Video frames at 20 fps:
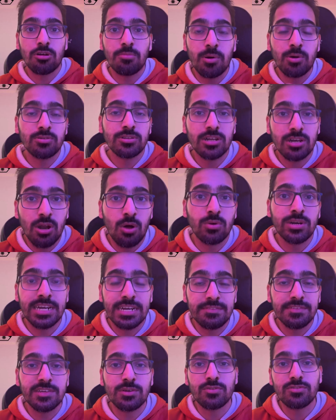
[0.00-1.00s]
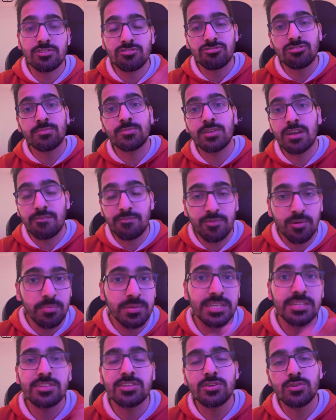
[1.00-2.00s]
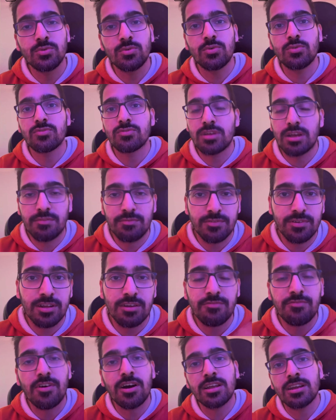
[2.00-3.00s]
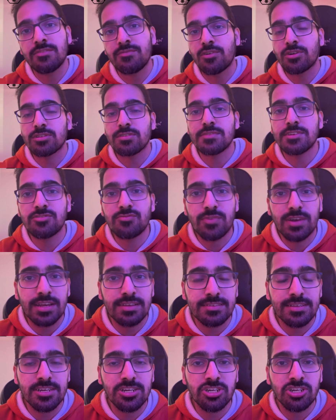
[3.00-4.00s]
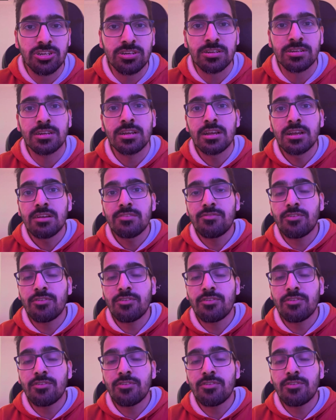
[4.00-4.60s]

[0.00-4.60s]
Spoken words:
we talk about the cloud native ecosystem, you have Prometheus, you have Grafana for the visualization.